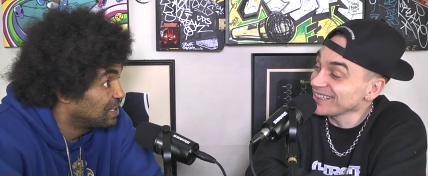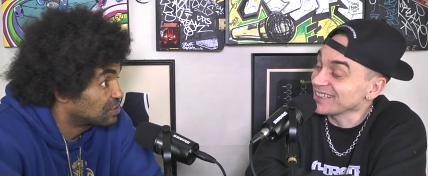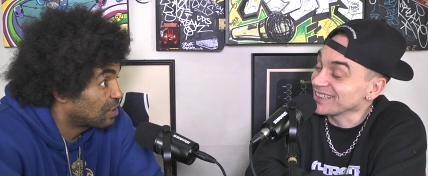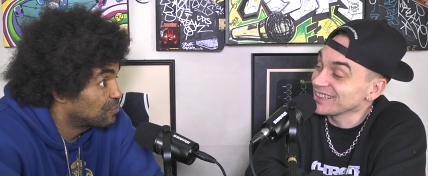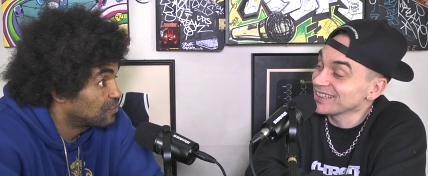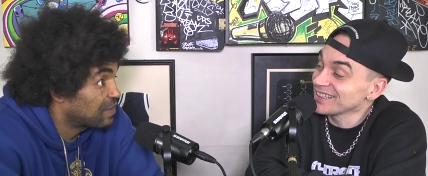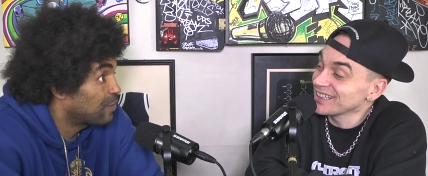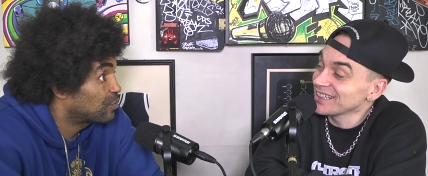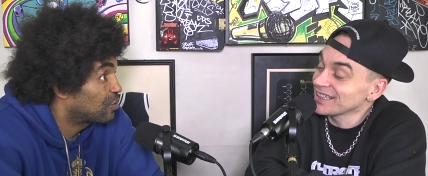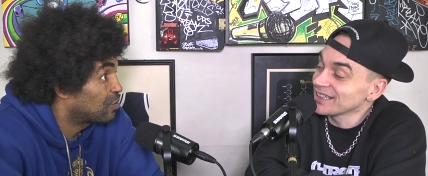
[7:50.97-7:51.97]
Speaker 1: Yeah. So now
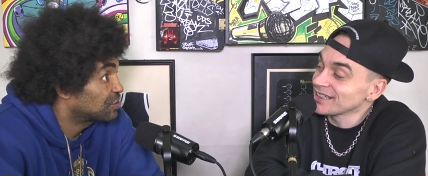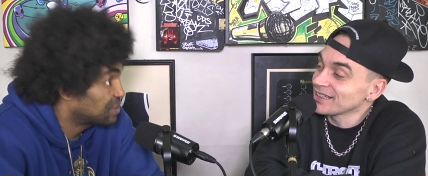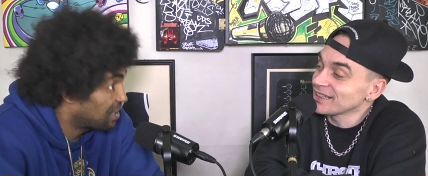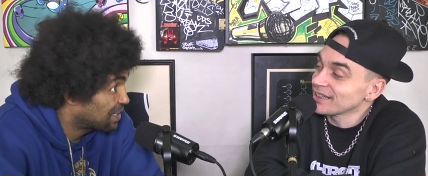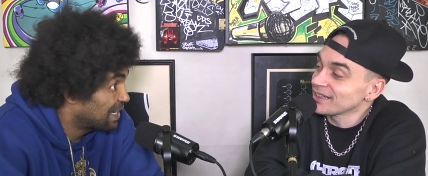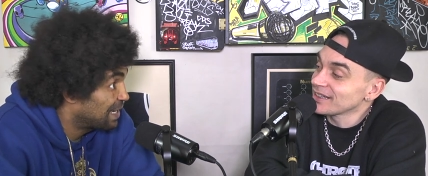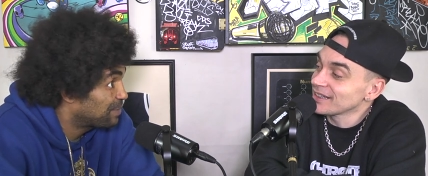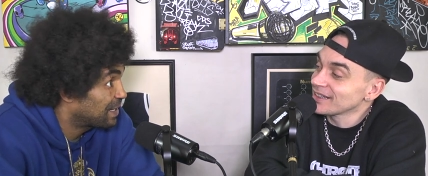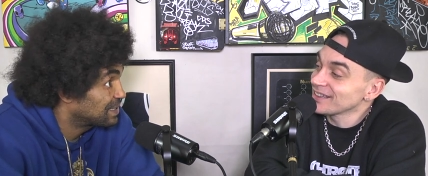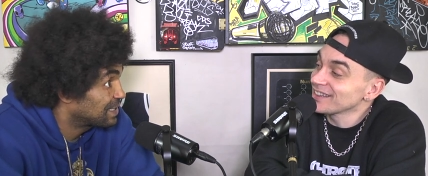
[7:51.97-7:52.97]
we've got a shutter
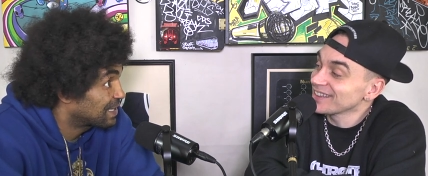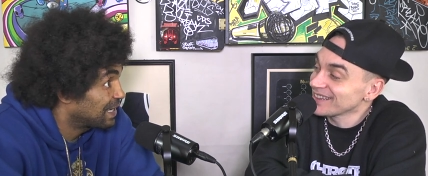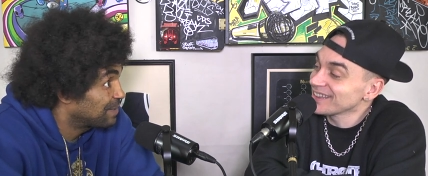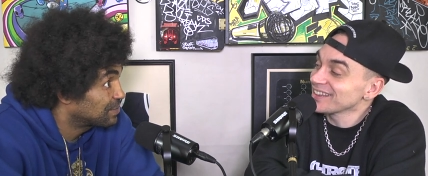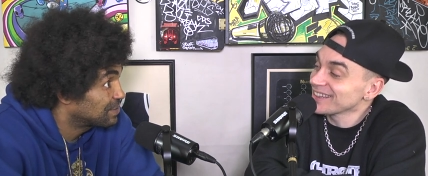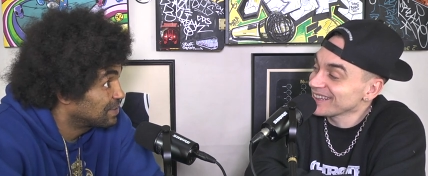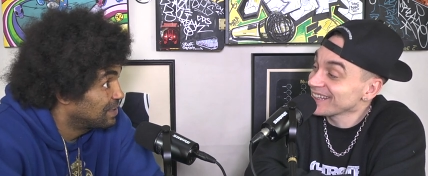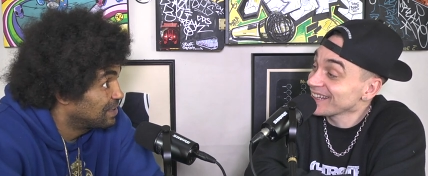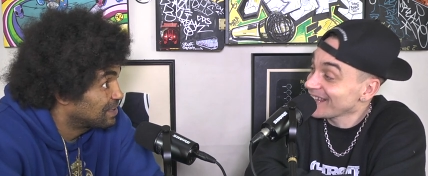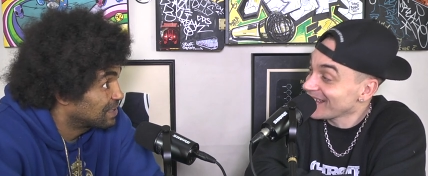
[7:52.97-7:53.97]
campaign in Camden,
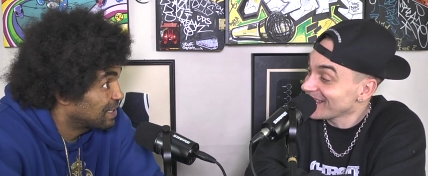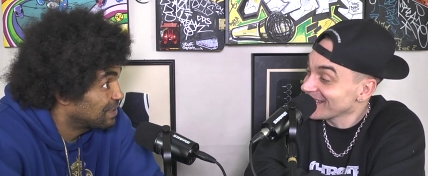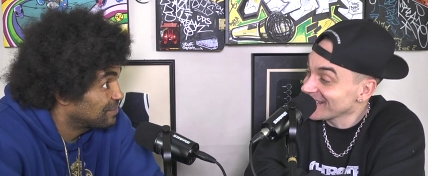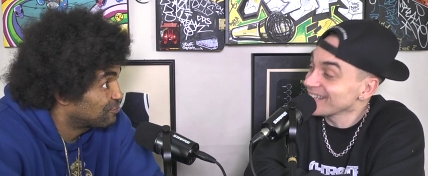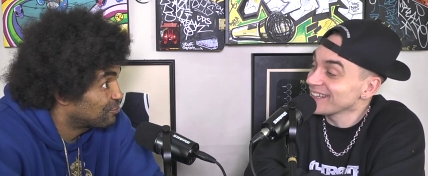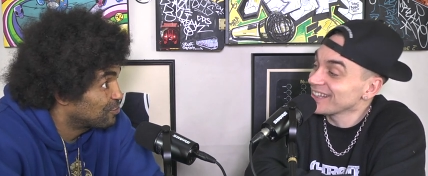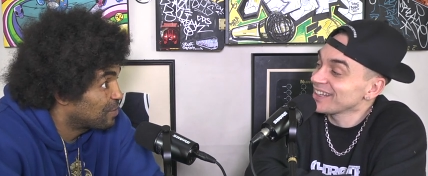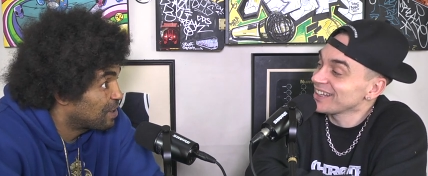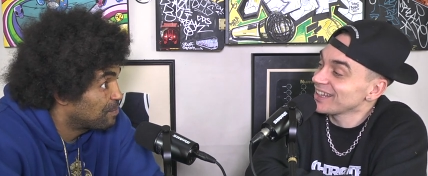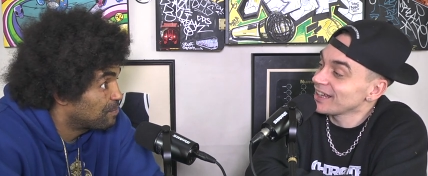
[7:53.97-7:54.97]
yeah,
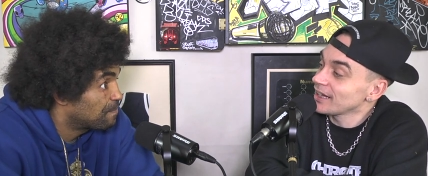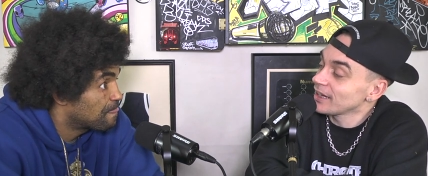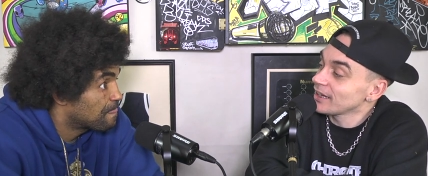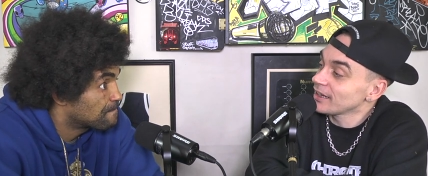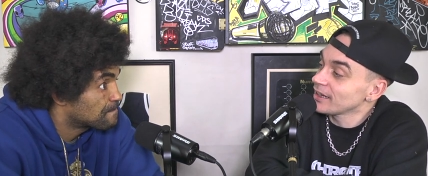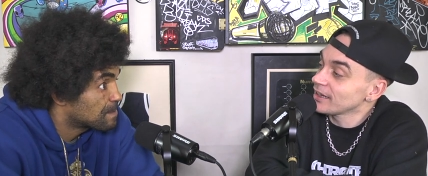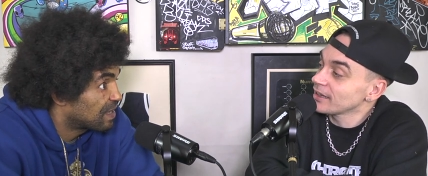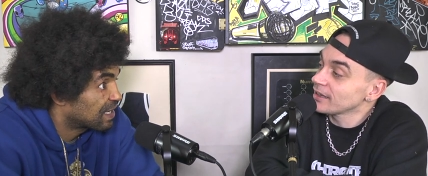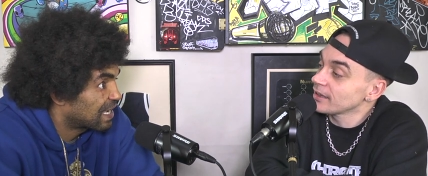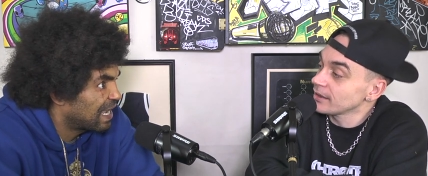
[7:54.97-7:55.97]
through um,
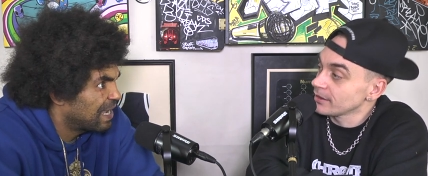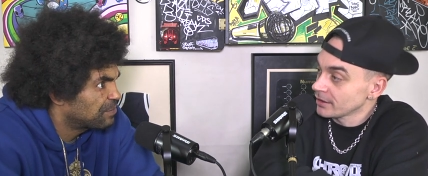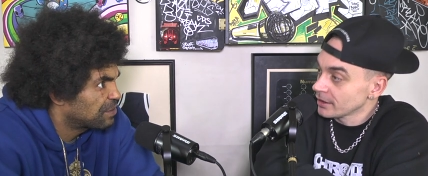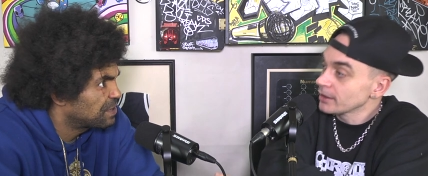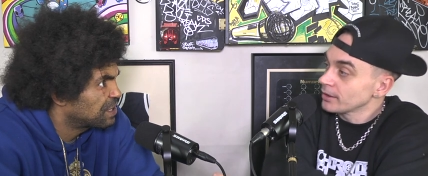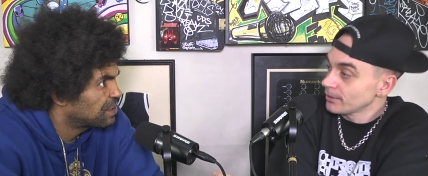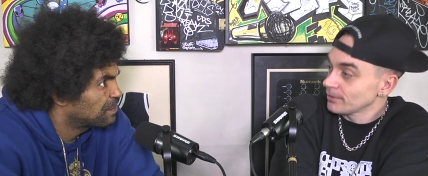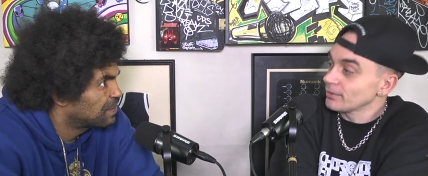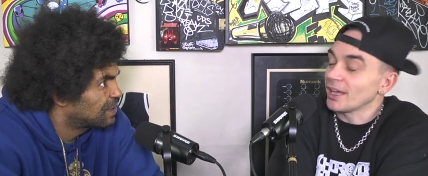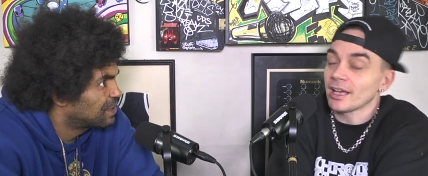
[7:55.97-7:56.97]

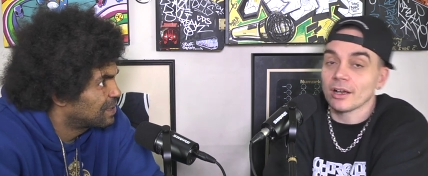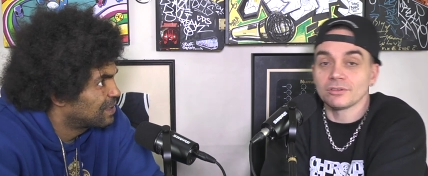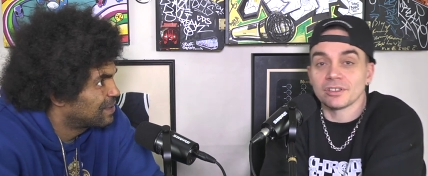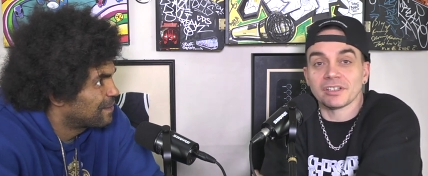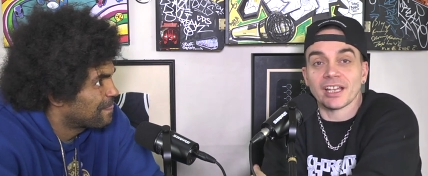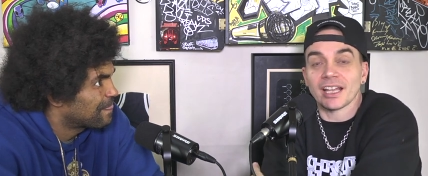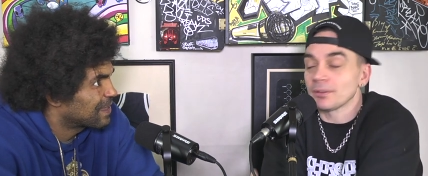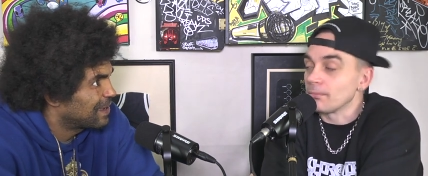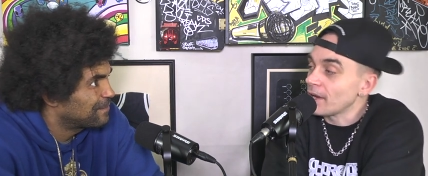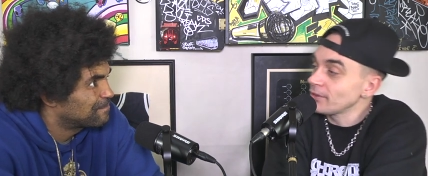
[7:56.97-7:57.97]
Camdominium.
Speaker 2: Yeah, hold on,
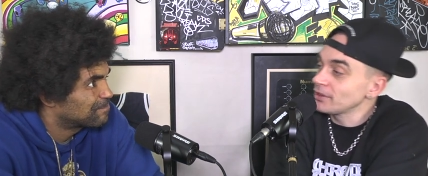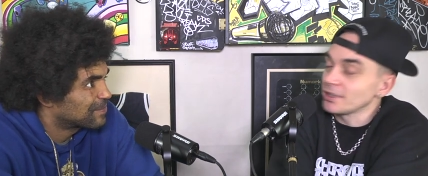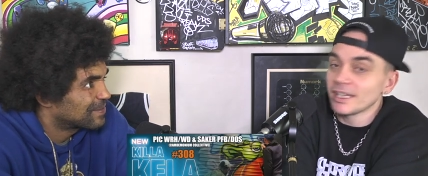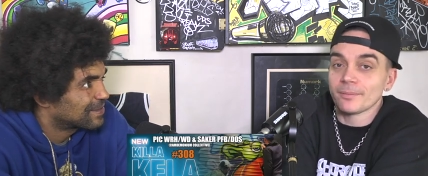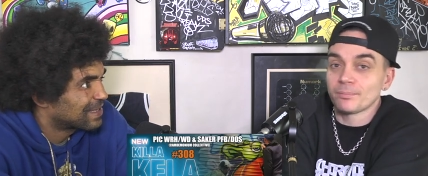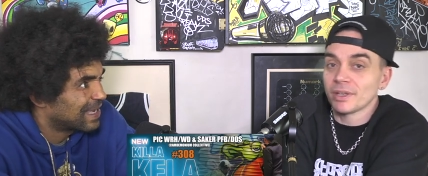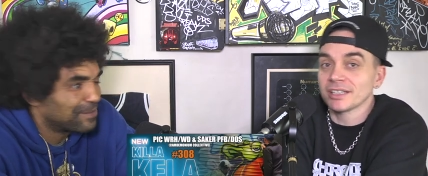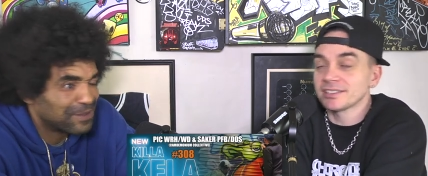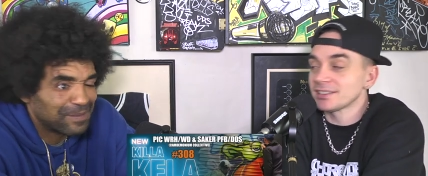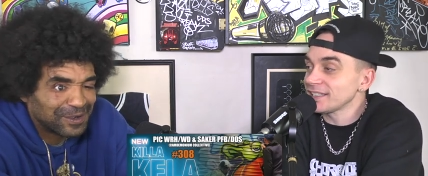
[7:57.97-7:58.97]
Camdomonium. Yeah, yeah.
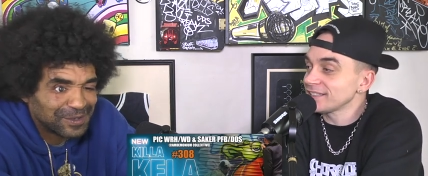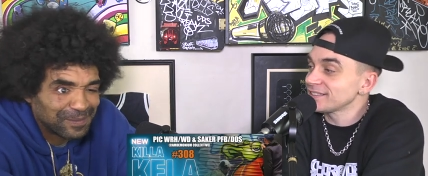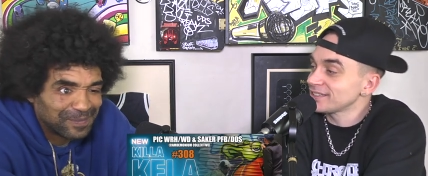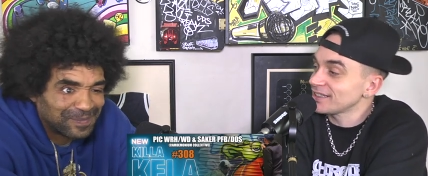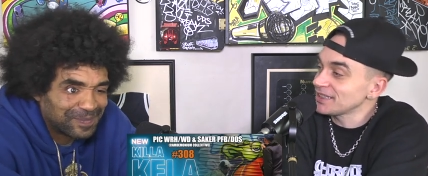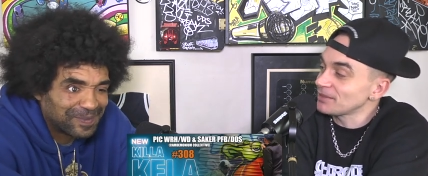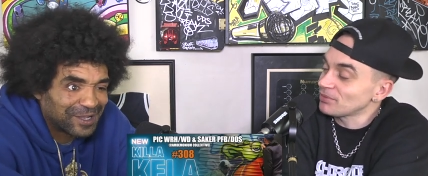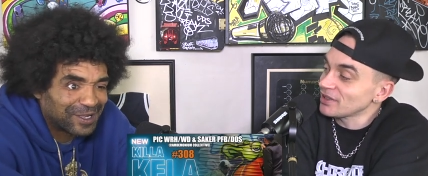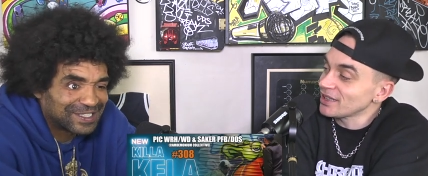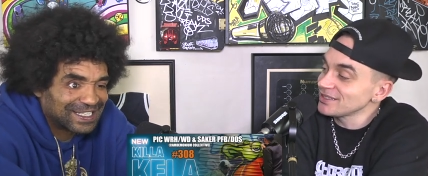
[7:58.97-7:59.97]
PIC inside the
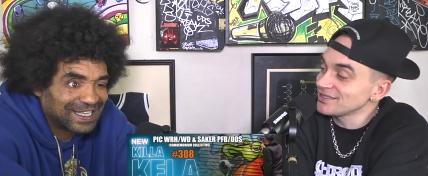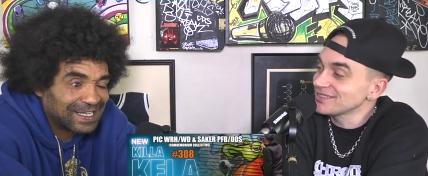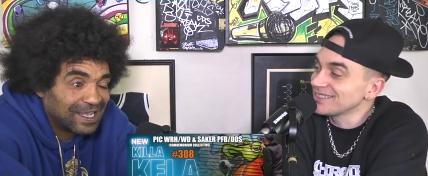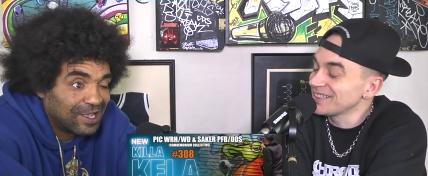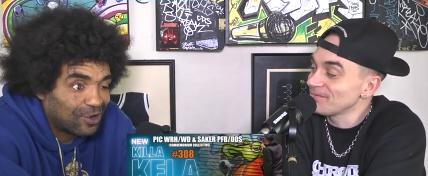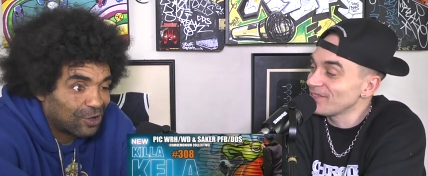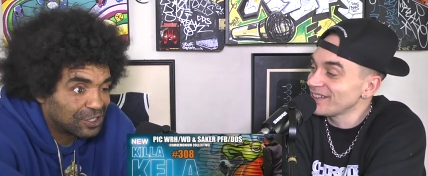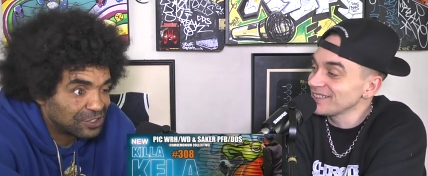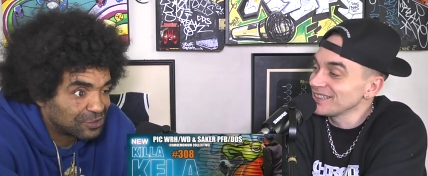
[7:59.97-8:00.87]
PIC, place. Come on.